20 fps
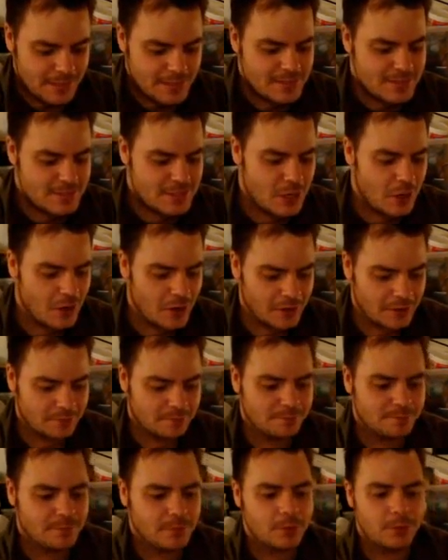inside,
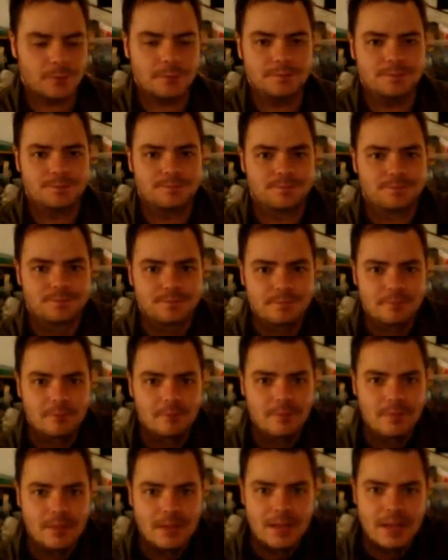look,
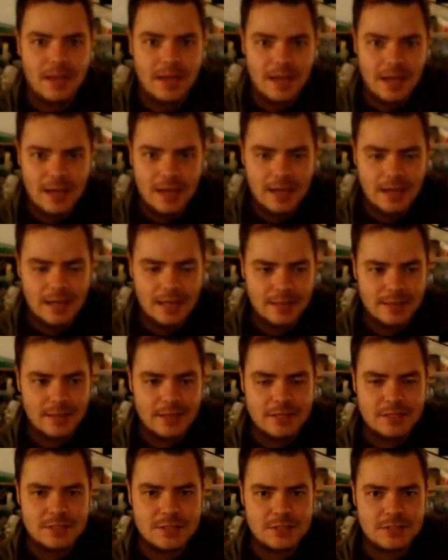
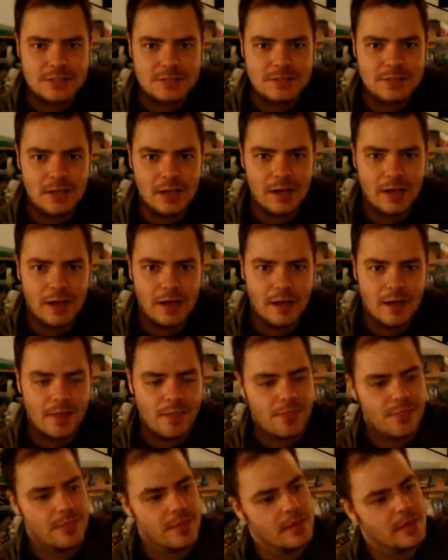there's
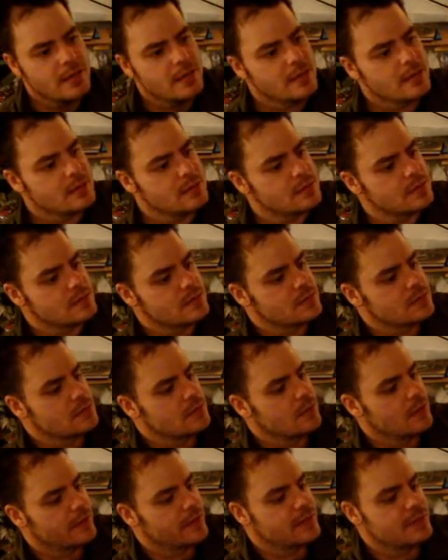these,
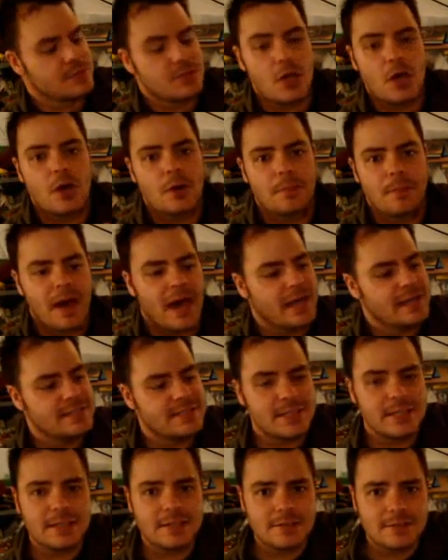like it's her
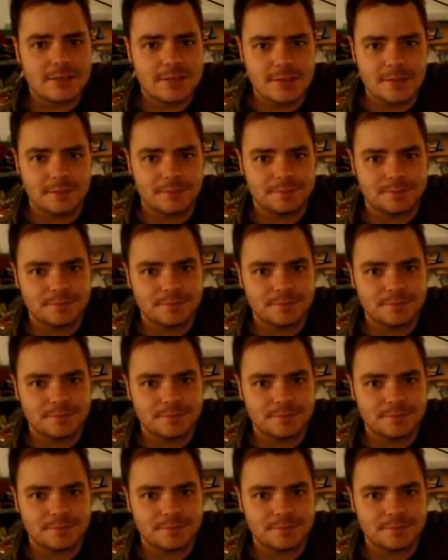paintings,